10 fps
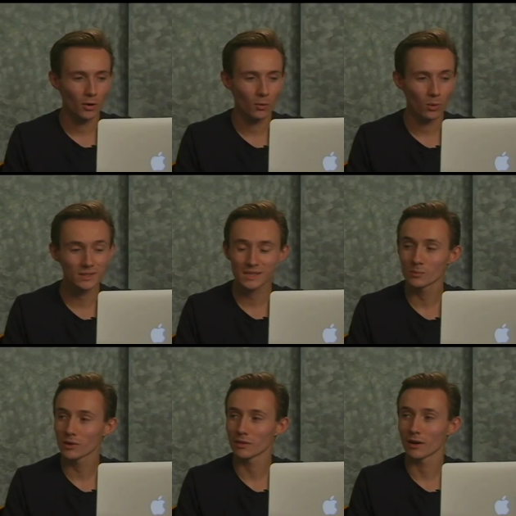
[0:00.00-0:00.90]
What's
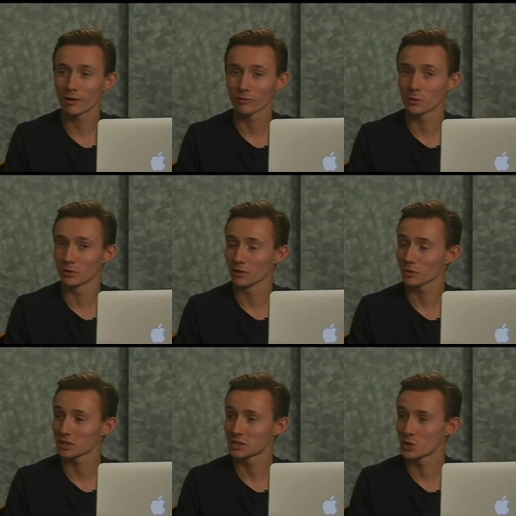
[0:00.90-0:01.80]
something that everyone
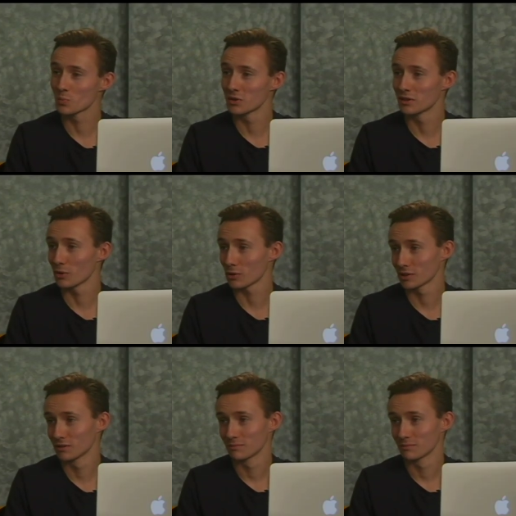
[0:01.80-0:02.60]
looks stupid doing?